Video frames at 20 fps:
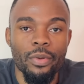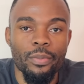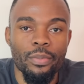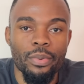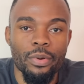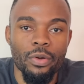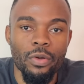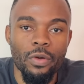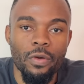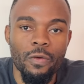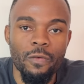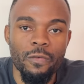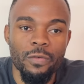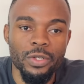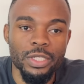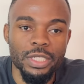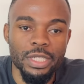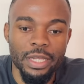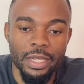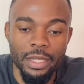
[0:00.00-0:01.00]
Pro
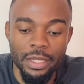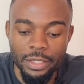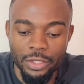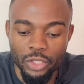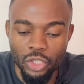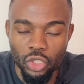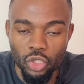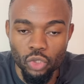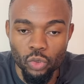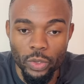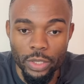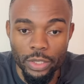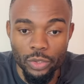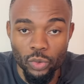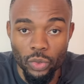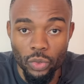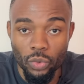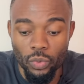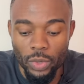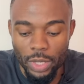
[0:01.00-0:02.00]
14-inch
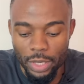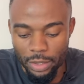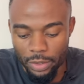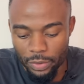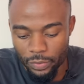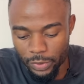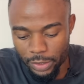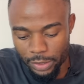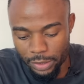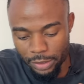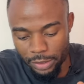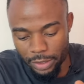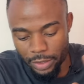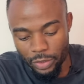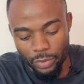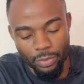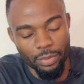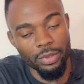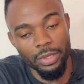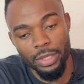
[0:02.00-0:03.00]
2021, which is the
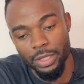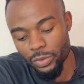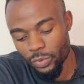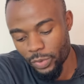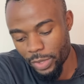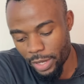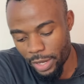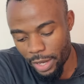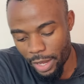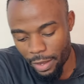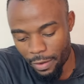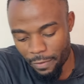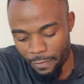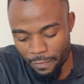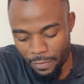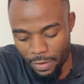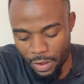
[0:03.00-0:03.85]
notebook that we have